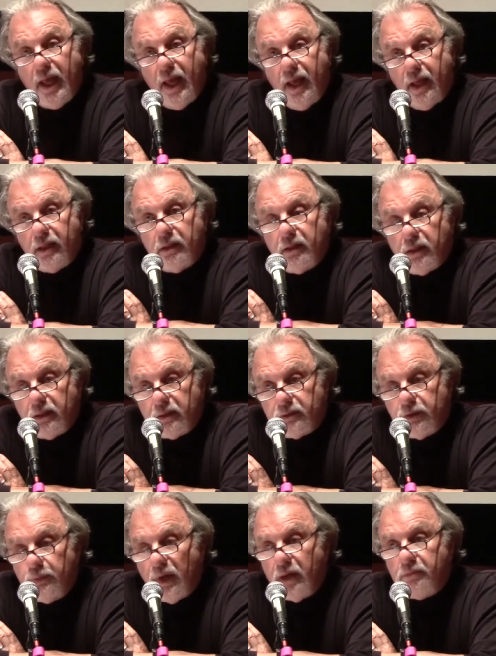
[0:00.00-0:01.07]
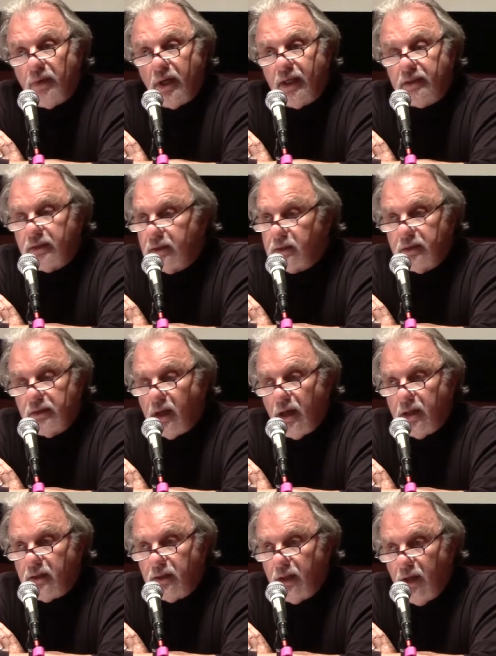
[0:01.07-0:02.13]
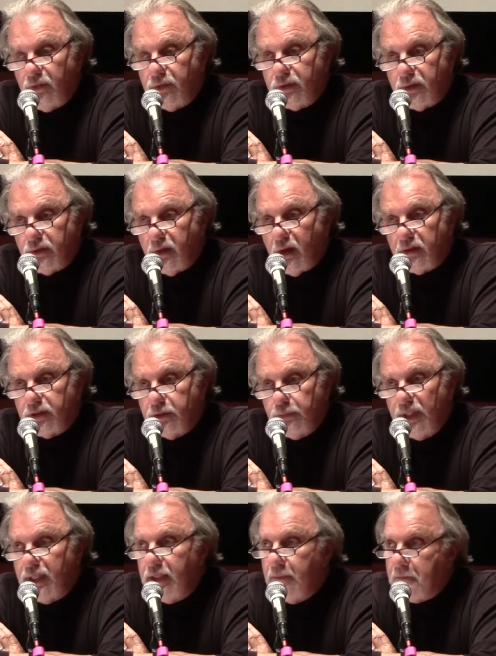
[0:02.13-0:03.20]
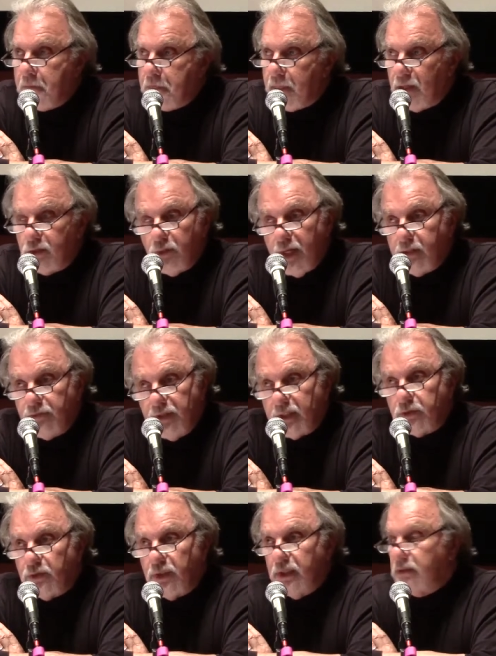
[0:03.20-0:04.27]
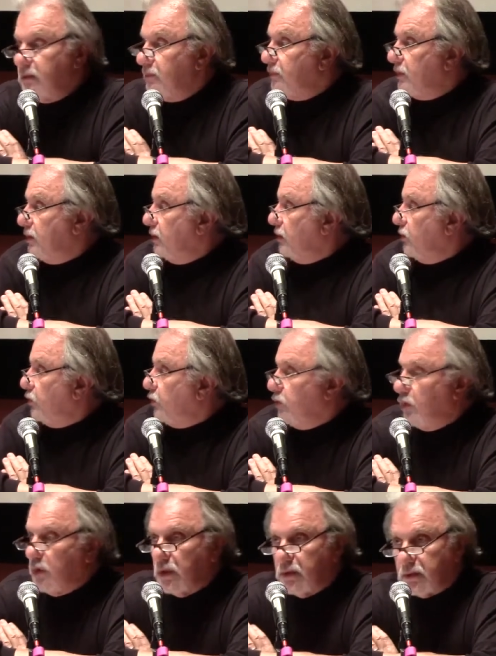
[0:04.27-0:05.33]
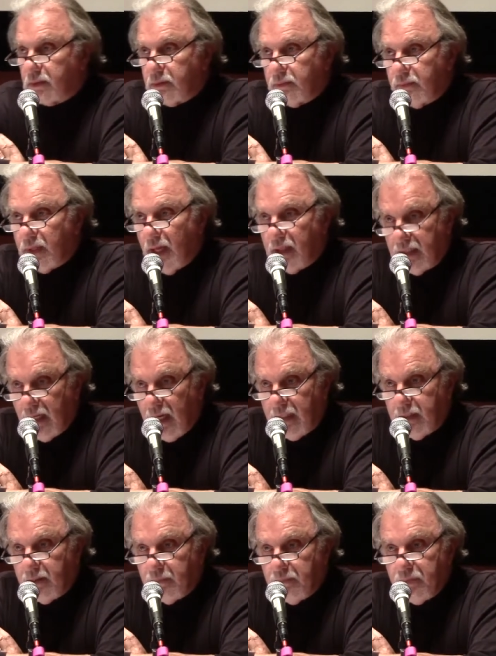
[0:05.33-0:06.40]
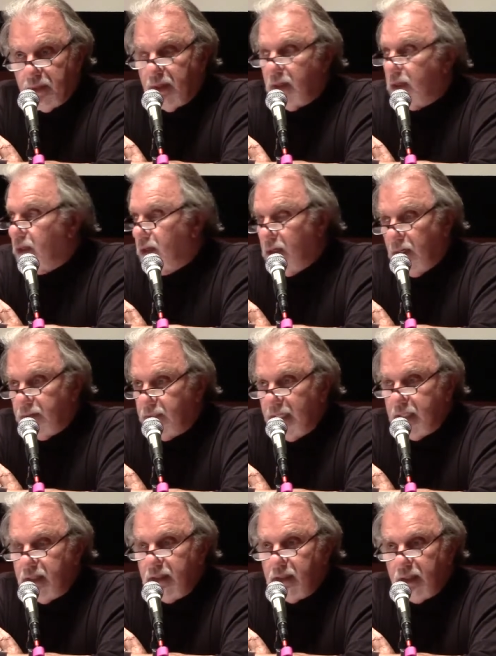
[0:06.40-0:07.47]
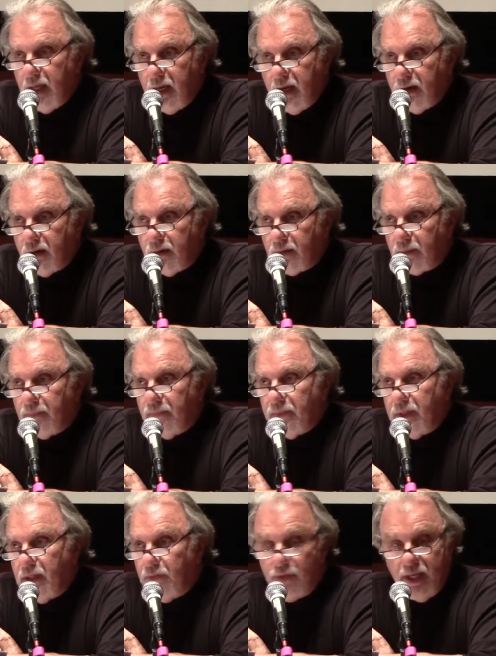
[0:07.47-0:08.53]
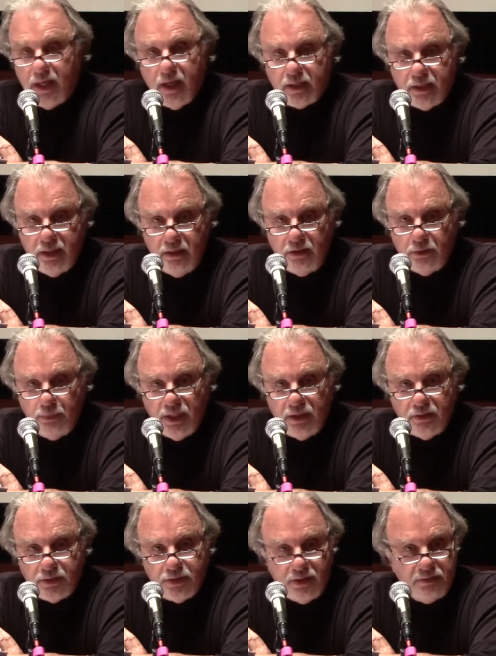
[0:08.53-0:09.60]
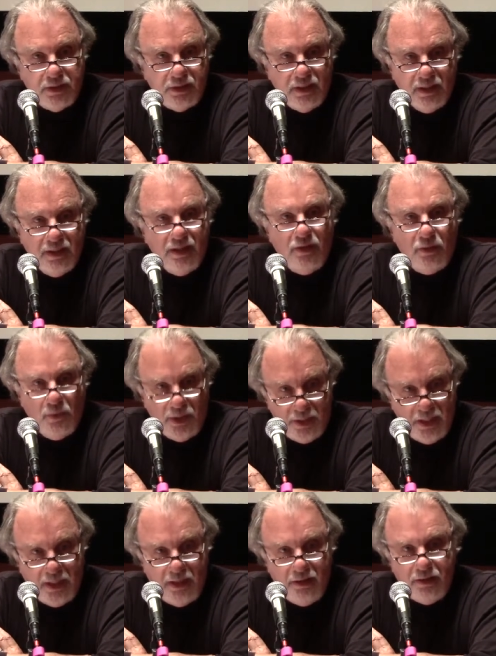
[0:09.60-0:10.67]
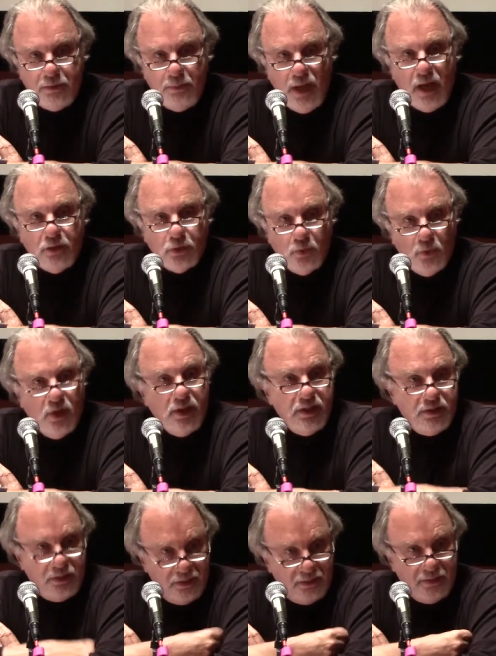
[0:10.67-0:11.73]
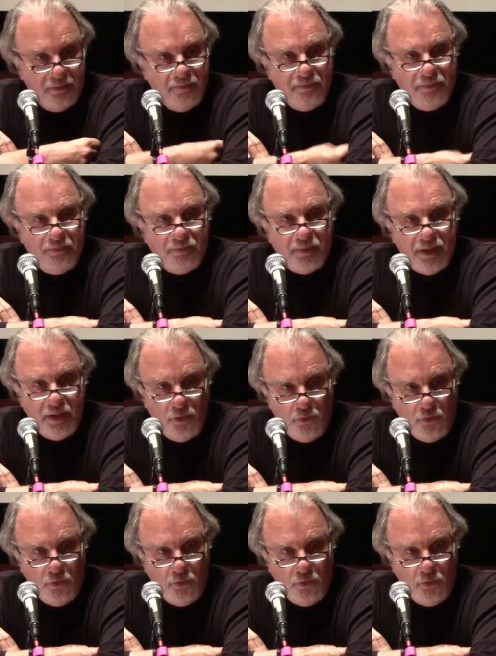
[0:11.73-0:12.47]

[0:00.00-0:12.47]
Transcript: And to my mind, 9-11 turned out to be a great victory for al-Qaeda. Uh, they didn't care if they got killed because of it. What they cared about was the